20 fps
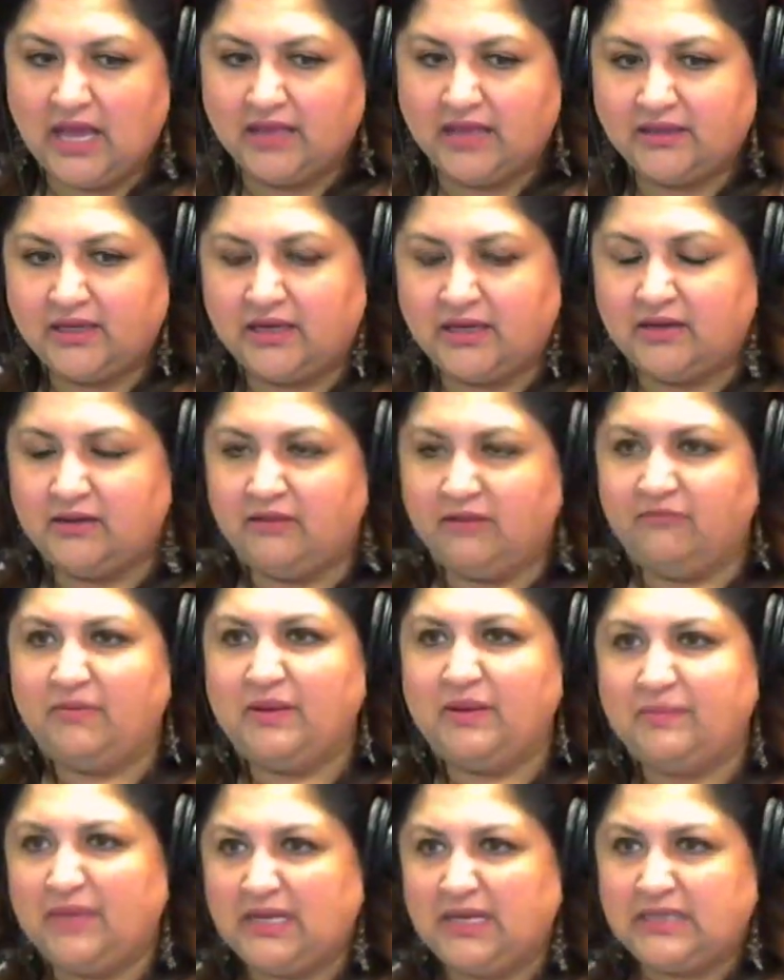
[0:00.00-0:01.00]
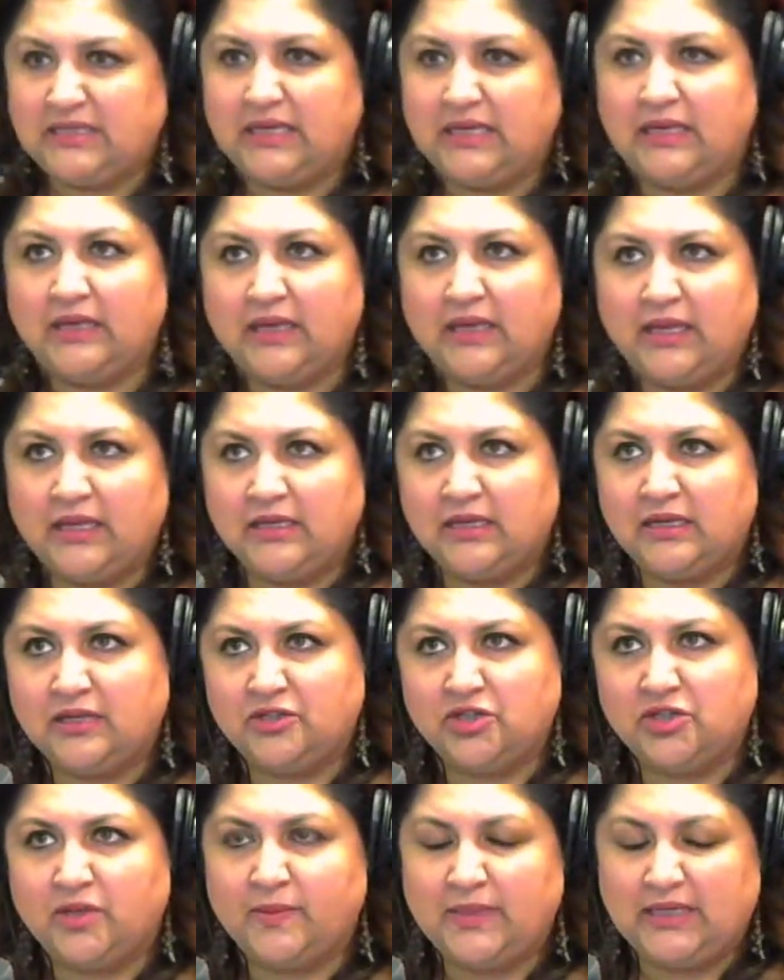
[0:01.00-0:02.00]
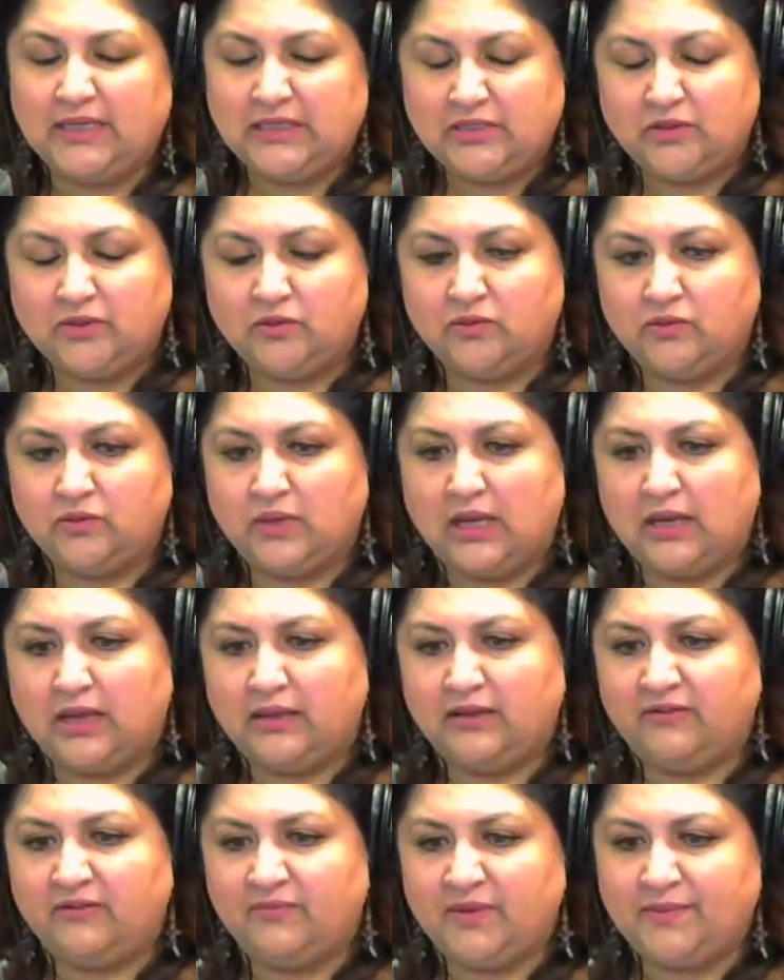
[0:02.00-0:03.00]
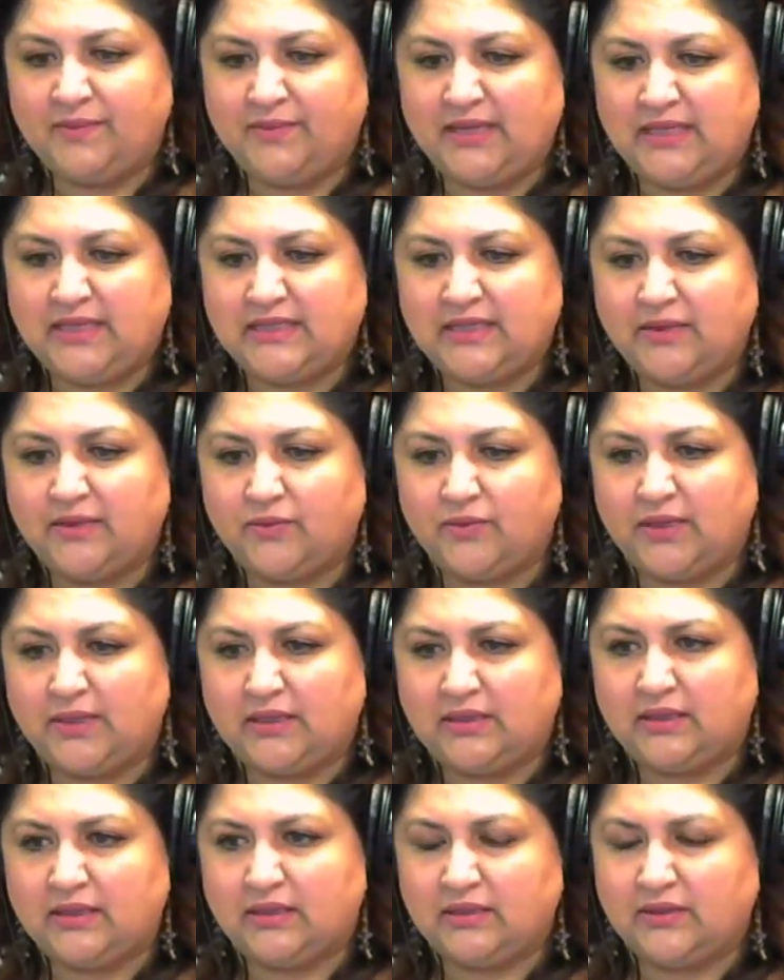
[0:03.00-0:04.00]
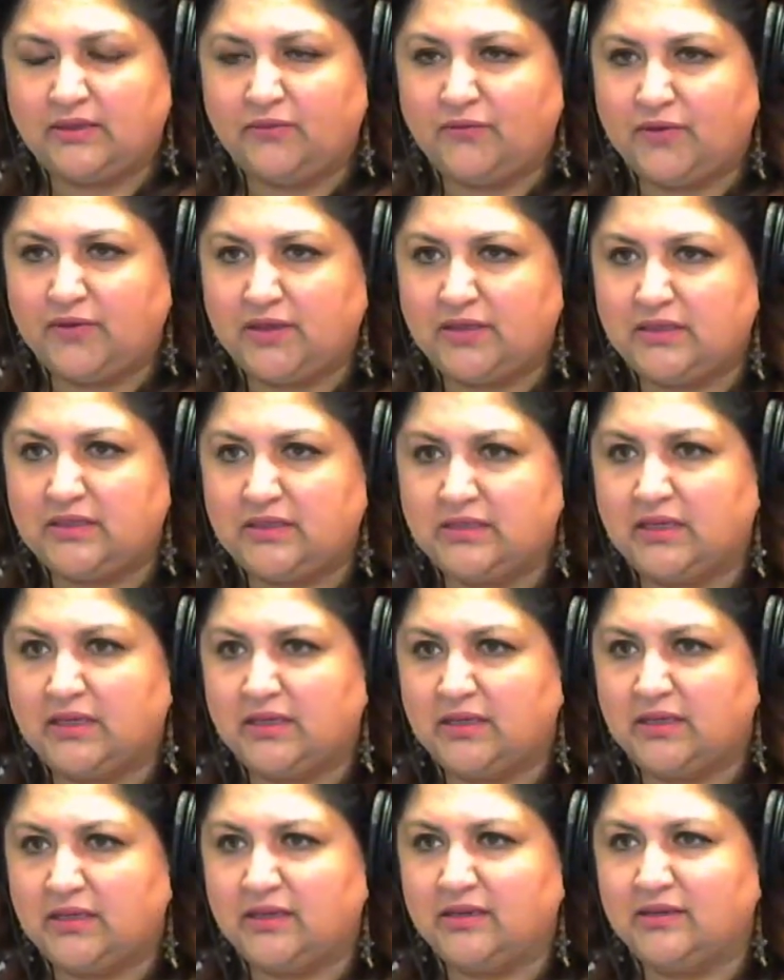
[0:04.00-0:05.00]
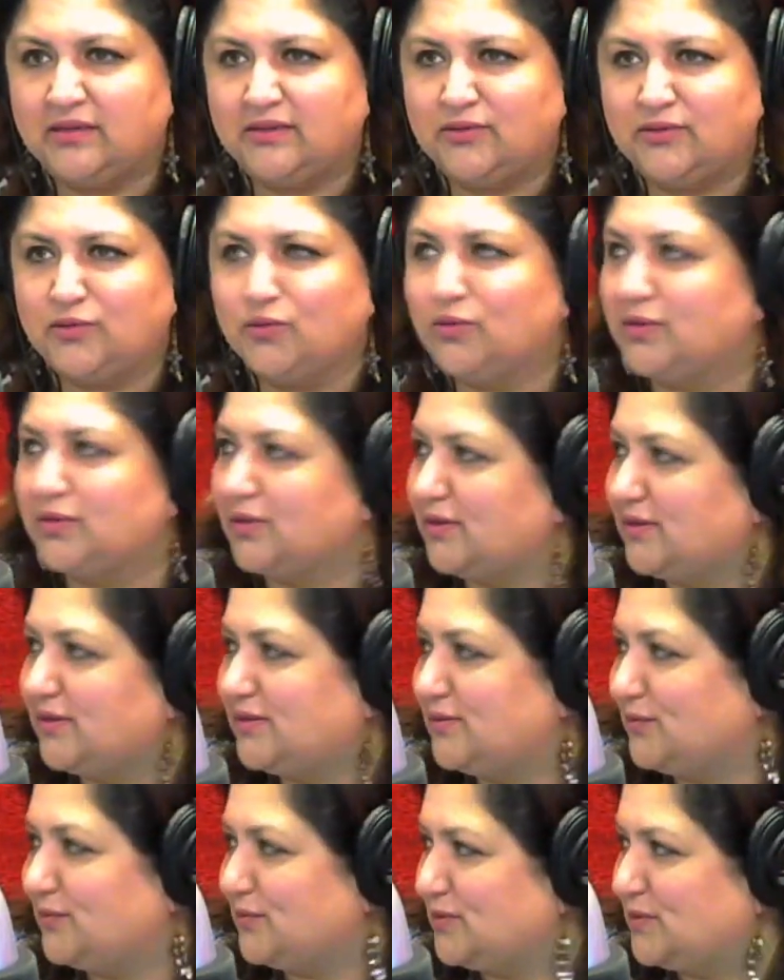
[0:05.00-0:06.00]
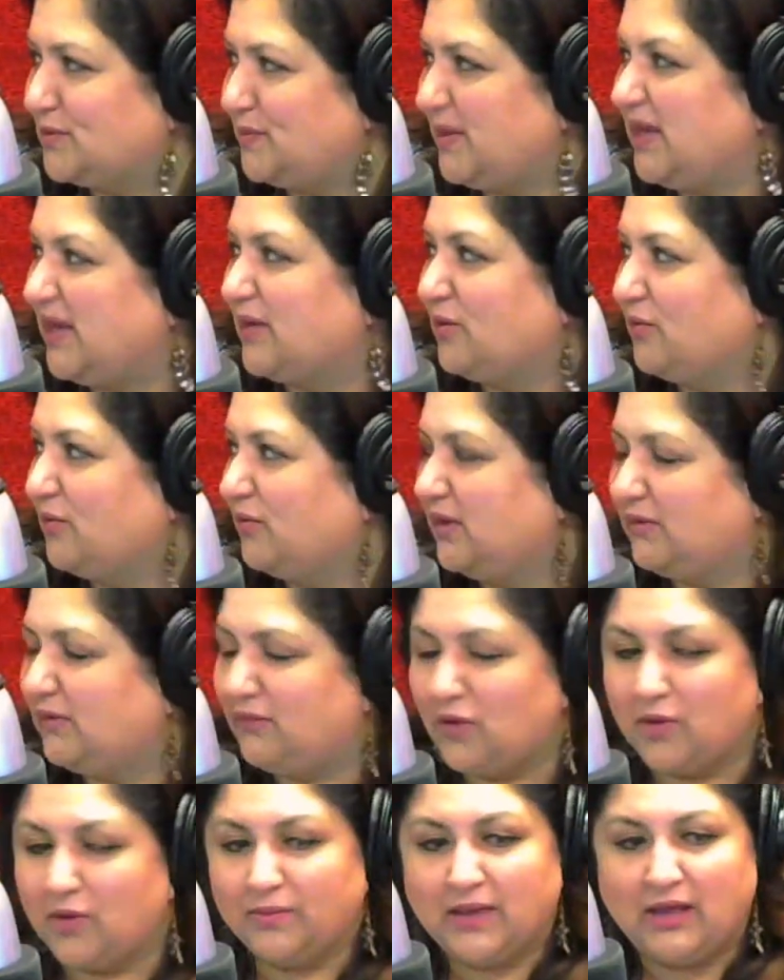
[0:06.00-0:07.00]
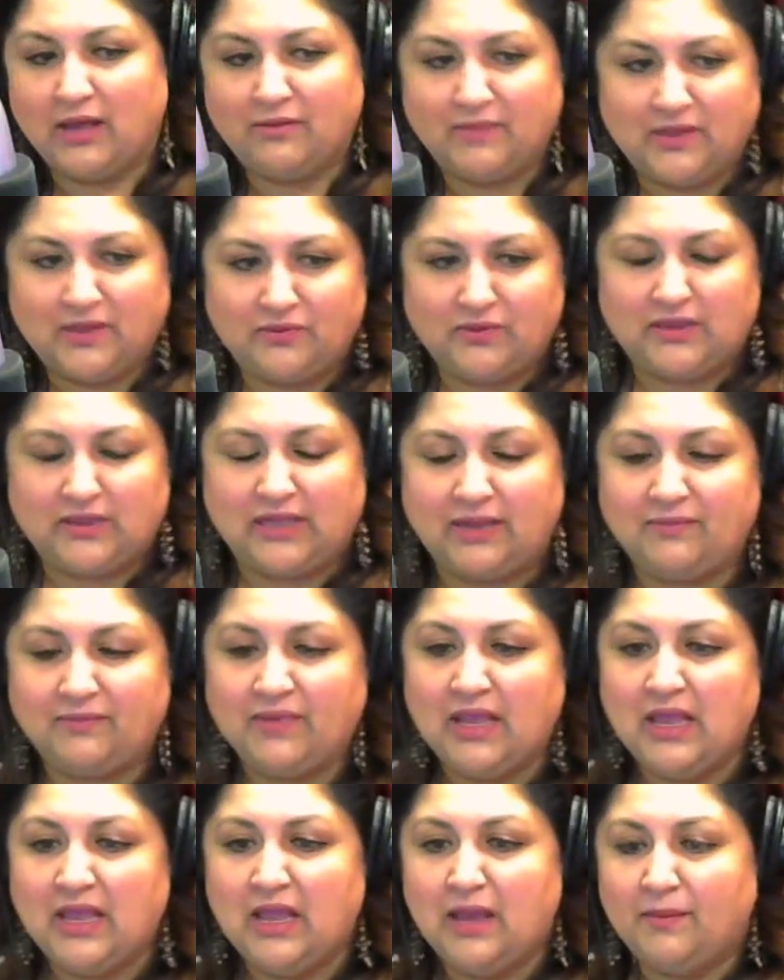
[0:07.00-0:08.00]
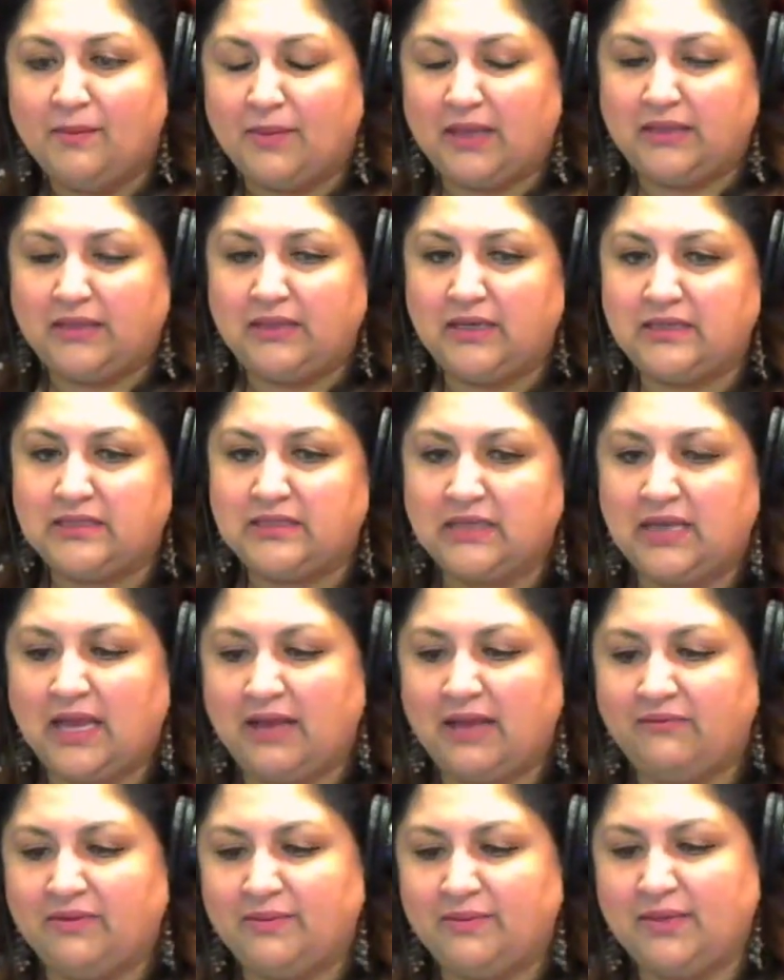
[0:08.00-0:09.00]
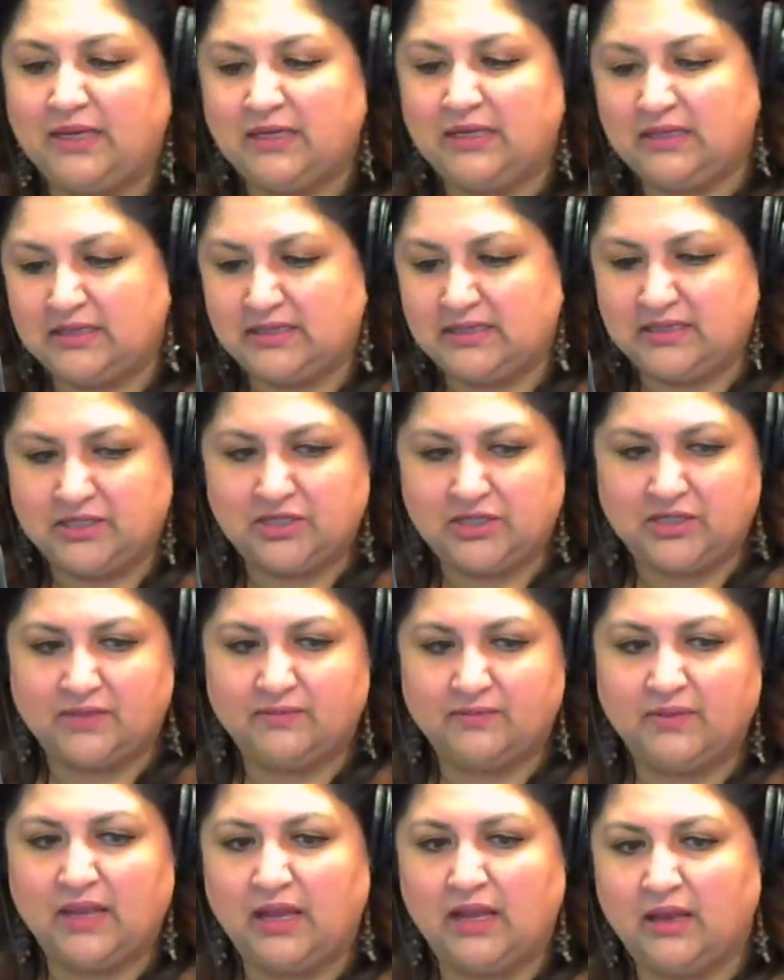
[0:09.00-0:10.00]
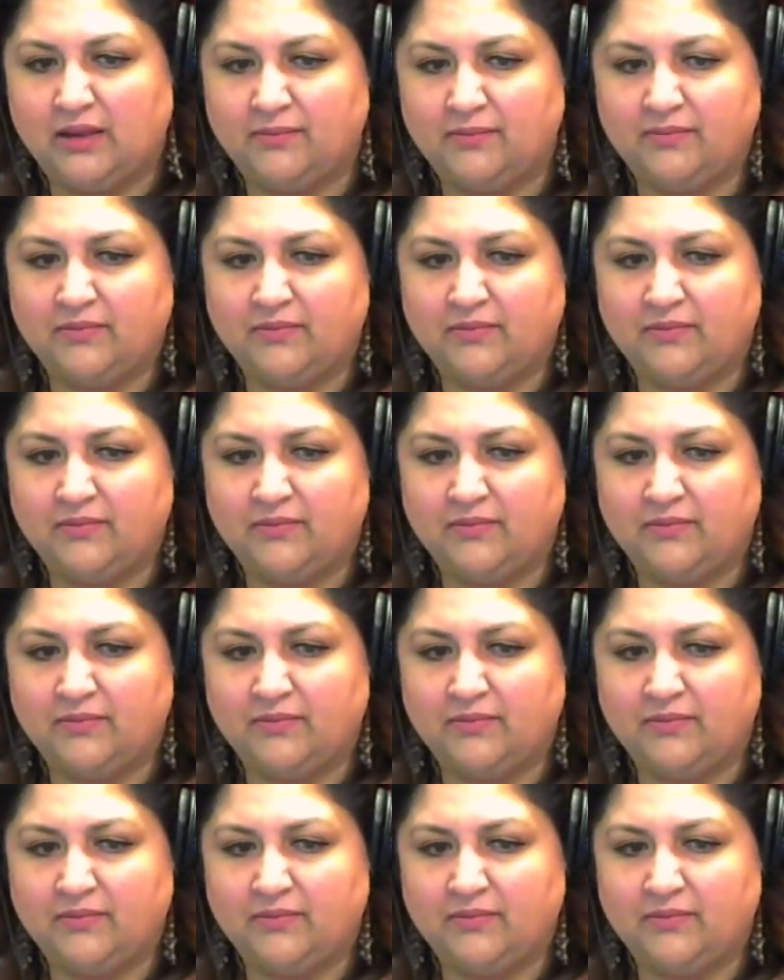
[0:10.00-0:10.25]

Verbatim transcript: they've been meeting in uh, Germany too. Uh, they've been meeting with uh, different uh, suitors, so to speak, uh-huh, who will uh-huh. form government with them but they still haven't made a decision. Um,